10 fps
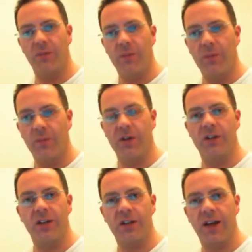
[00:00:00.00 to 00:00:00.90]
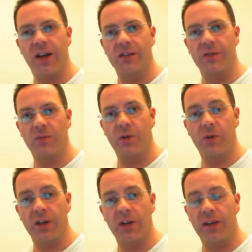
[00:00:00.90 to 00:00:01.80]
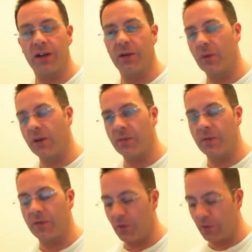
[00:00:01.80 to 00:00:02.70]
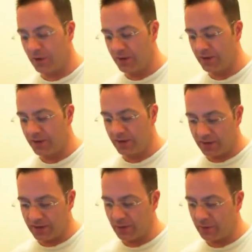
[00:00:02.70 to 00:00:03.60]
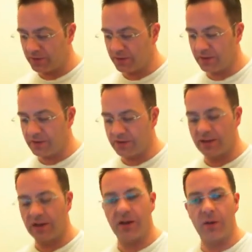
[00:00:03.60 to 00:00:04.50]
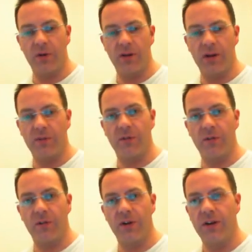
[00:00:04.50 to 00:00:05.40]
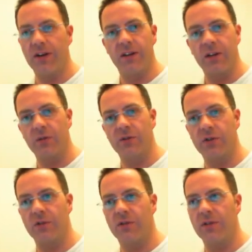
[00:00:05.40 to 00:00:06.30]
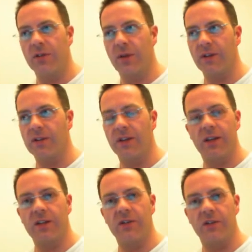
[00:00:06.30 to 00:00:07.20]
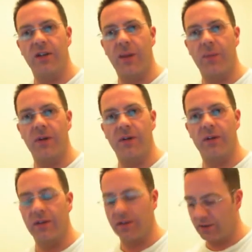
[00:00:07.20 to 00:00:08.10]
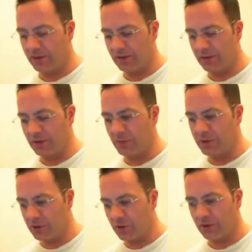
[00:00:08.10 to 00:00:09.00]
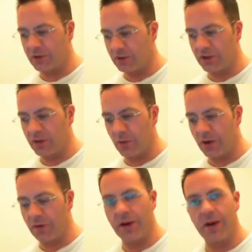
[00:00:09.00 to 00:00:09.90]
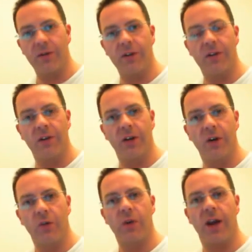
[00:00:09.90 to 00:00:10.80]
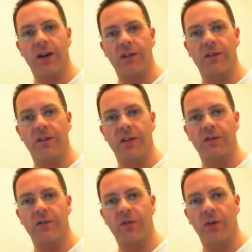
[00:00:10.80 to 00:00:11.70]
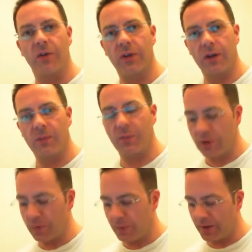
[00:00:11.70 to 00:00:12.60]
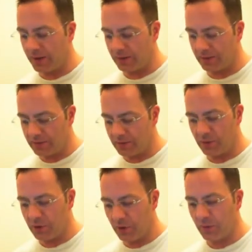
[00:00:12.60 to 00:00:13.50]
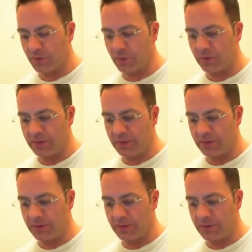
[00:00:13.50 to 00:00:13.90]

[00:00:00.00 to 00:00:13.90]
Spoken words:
British SAS were already in there weeks before, and now we're seeing that CIA were in there before. No one should imagine that this doesn't happen. The governments are not going to just kind of wait around and react as things unfold. They're going to pre-plan it. This is what they always want.